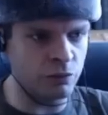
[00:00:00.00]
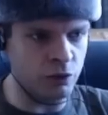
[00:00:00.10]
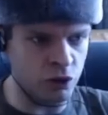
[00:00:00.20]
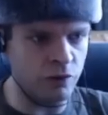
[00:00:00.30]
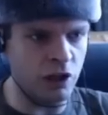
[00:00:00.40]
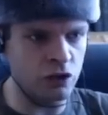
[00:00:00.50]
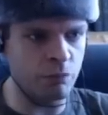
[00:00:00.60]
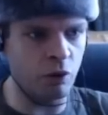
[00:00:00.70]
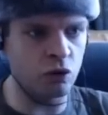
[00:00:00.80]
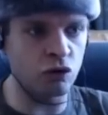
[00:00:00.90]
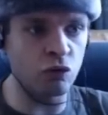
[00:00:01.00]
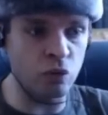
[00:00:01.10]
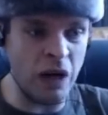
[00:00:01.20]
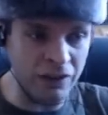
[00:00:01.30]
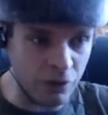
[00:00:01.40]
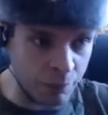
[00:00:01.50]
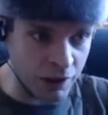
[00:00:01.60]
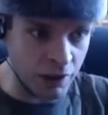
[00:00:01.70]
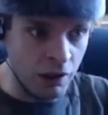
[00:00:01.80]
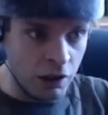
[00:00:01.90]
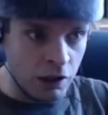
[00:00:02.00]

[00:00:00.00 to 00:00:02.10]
rejuvenation potion recipe